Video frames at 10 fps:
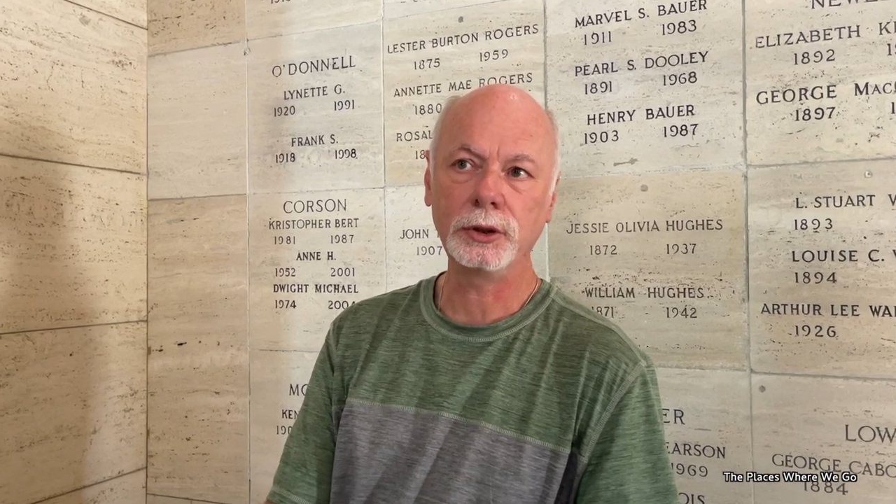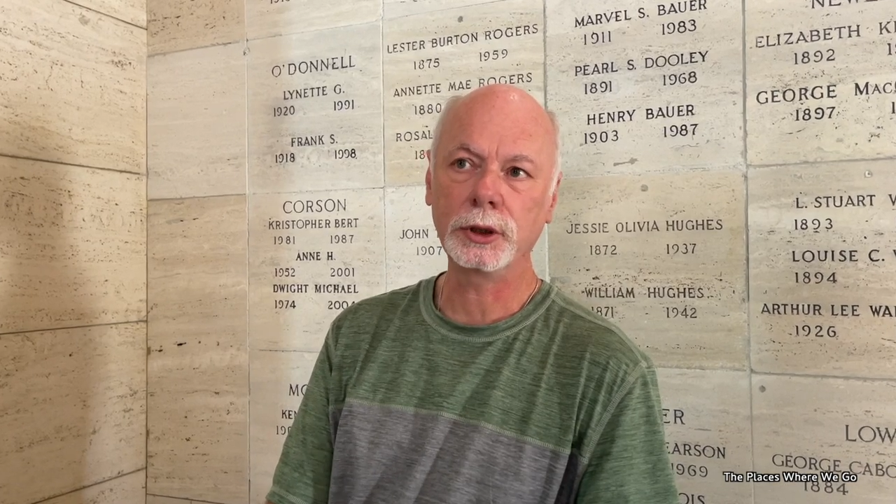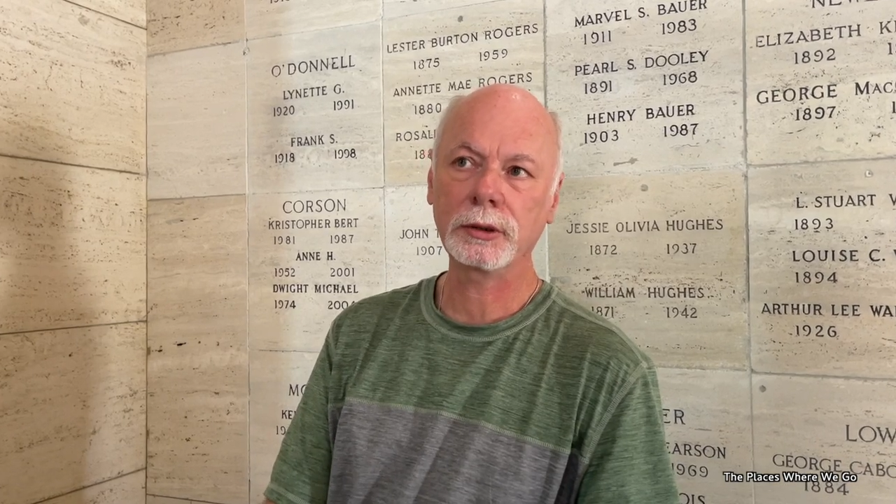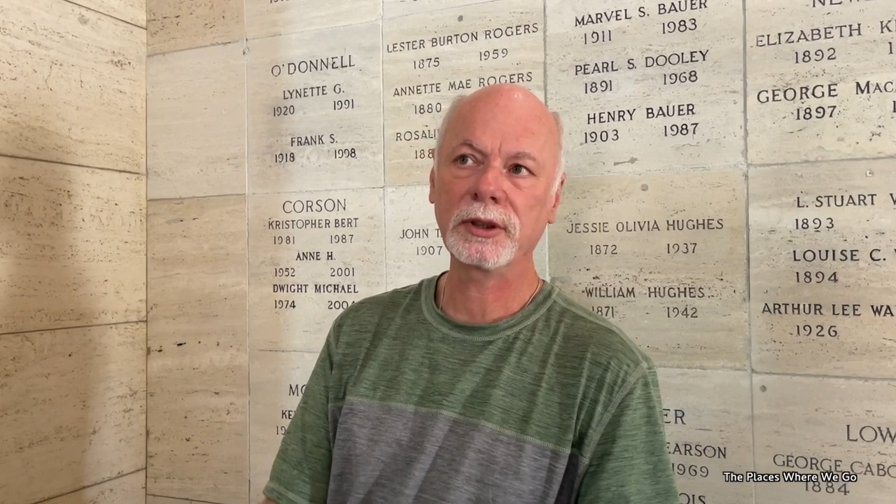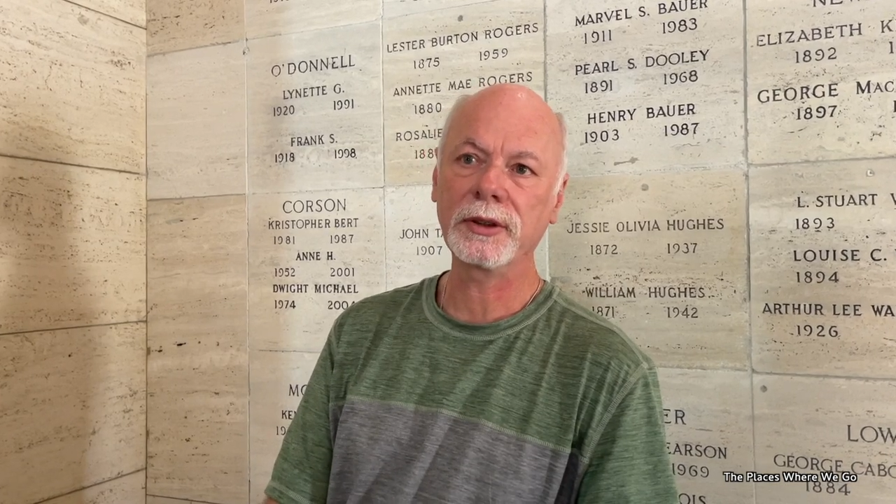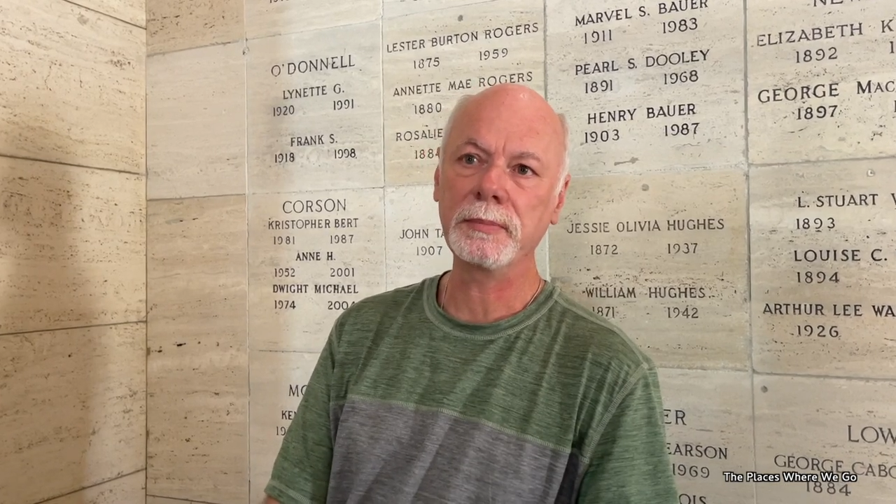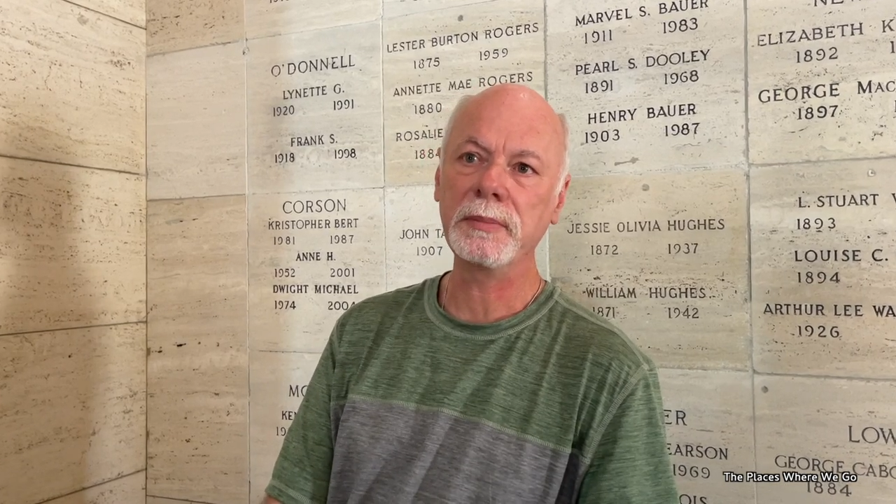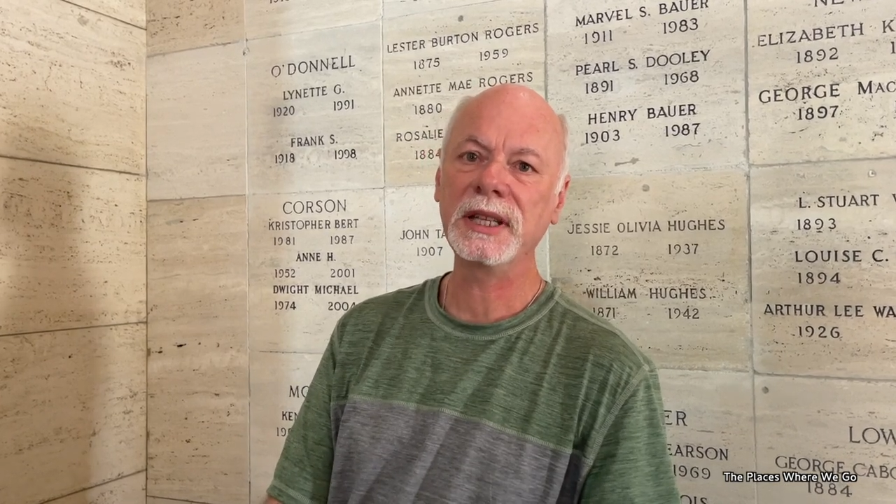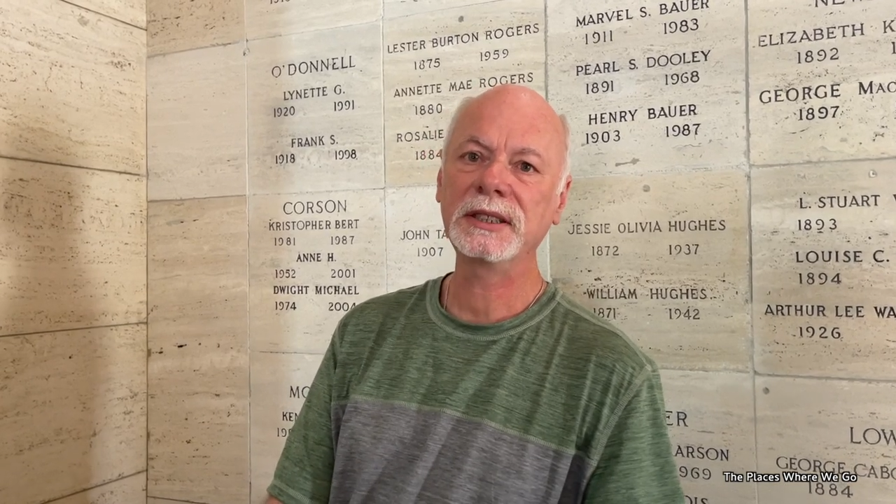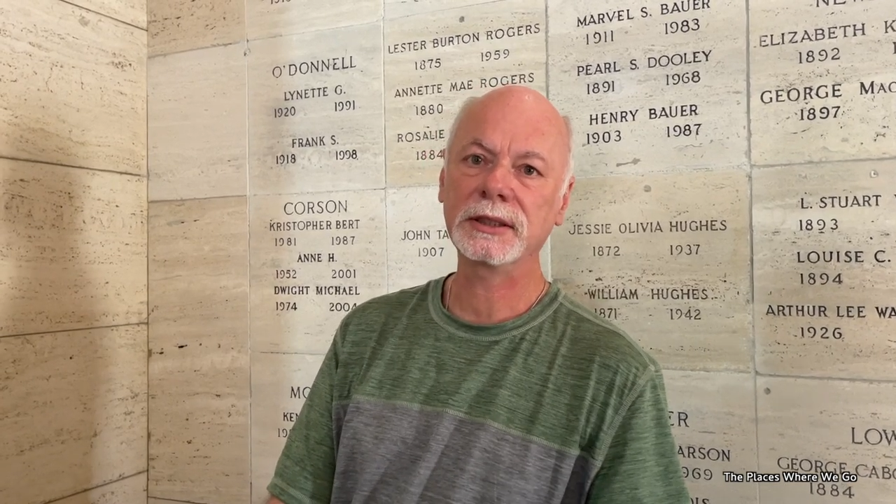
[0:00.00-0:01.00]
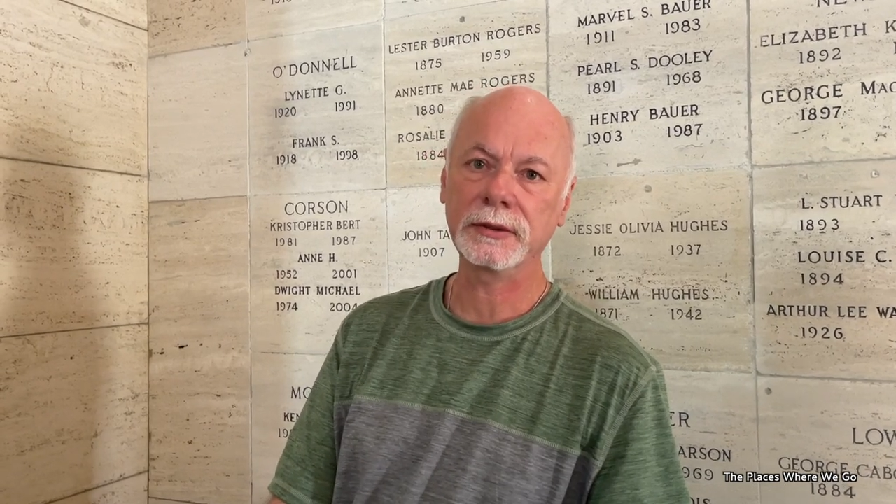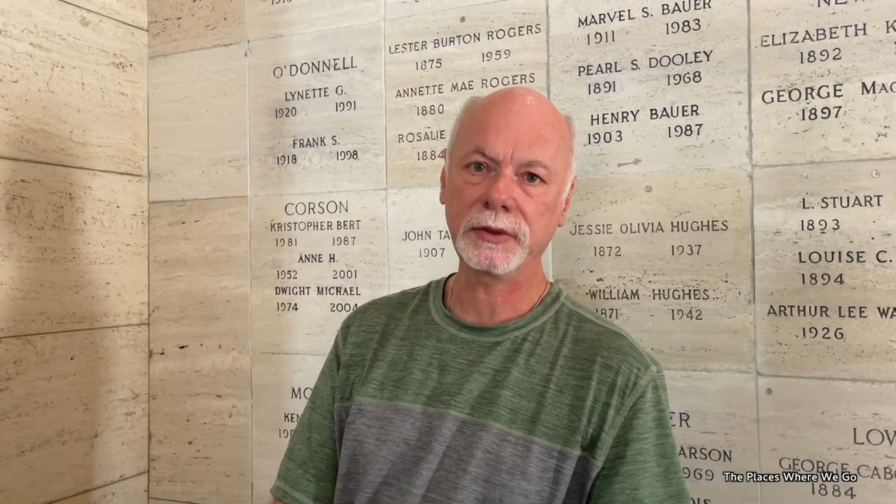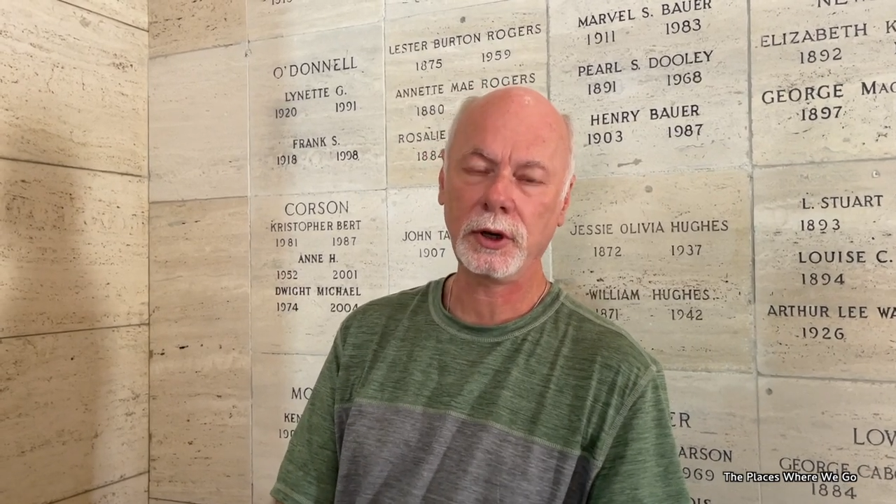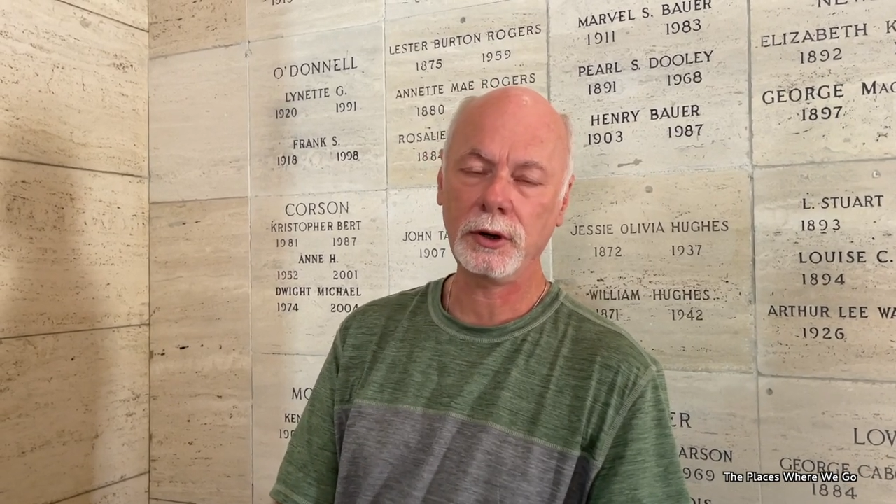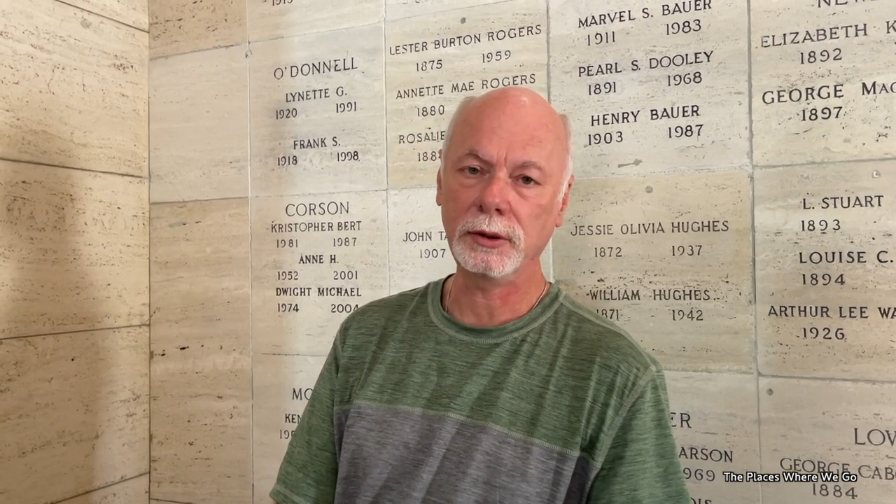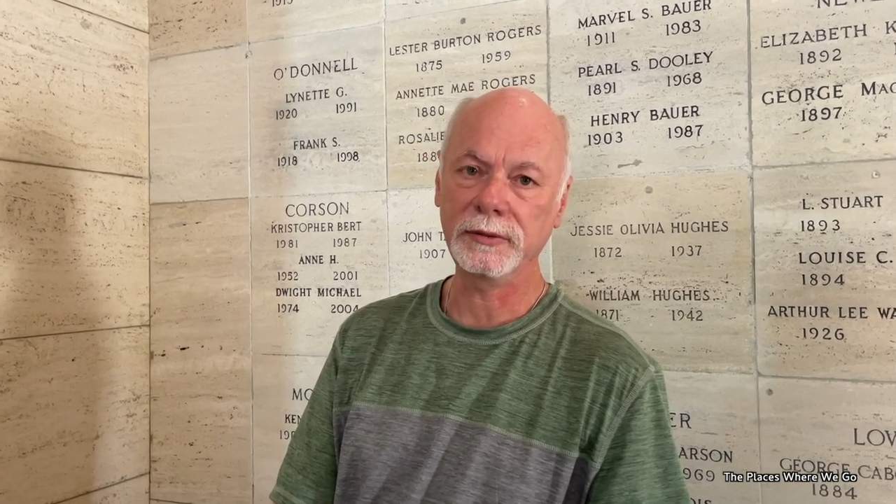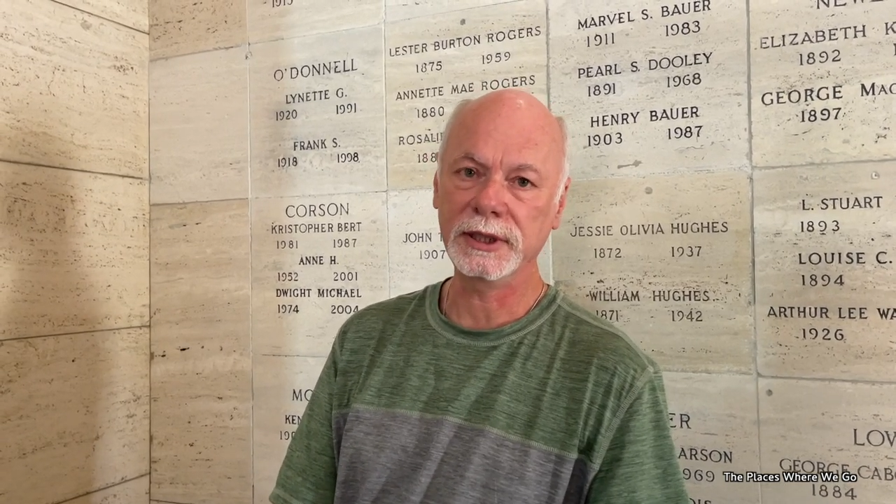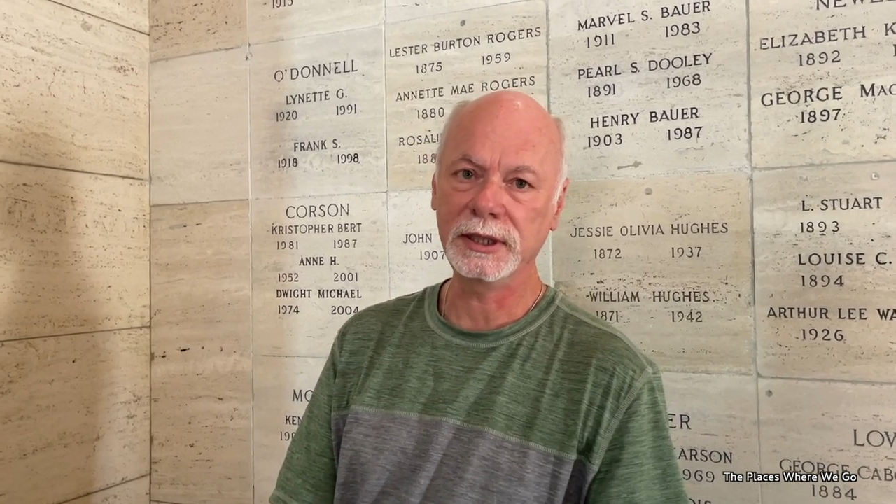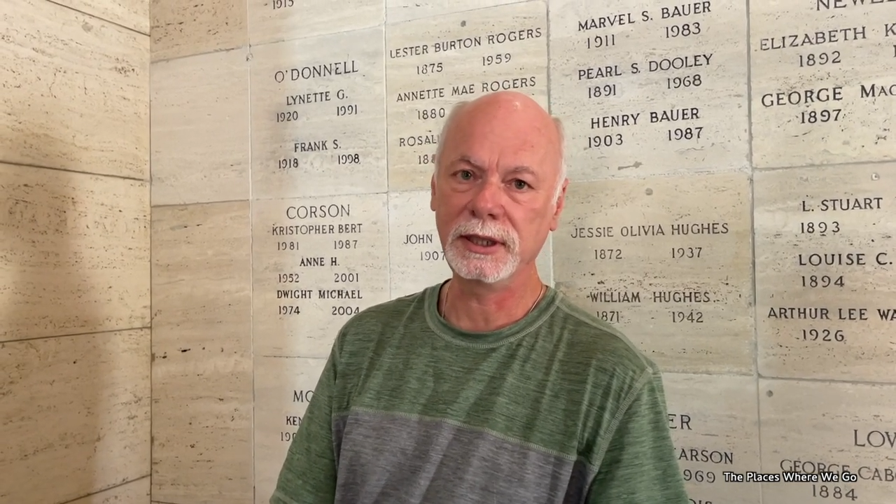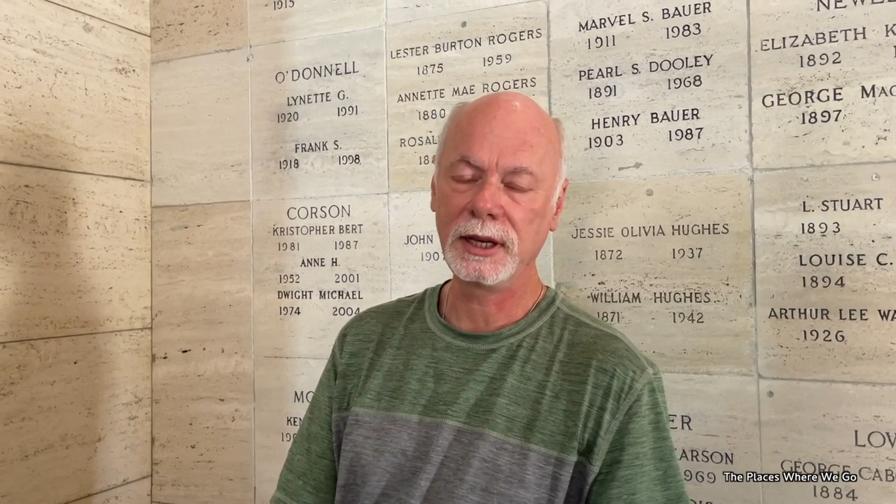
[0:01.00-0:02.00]
during the midst of
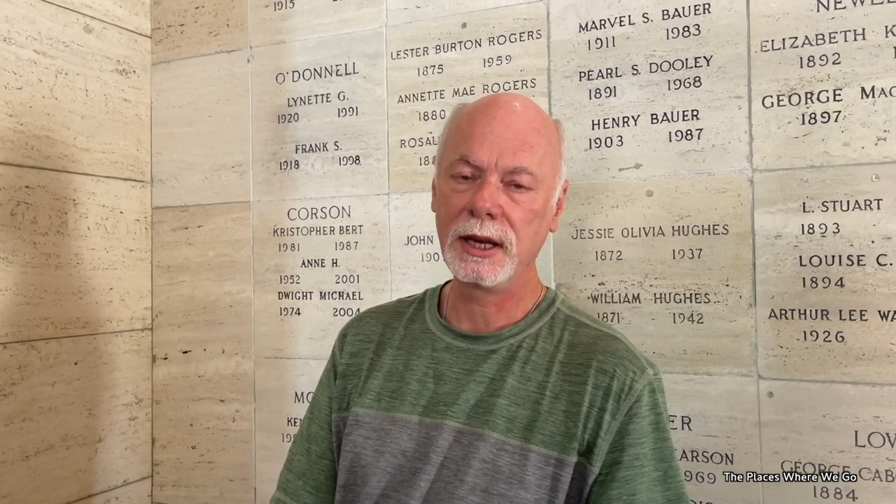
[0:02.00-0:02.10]
COVID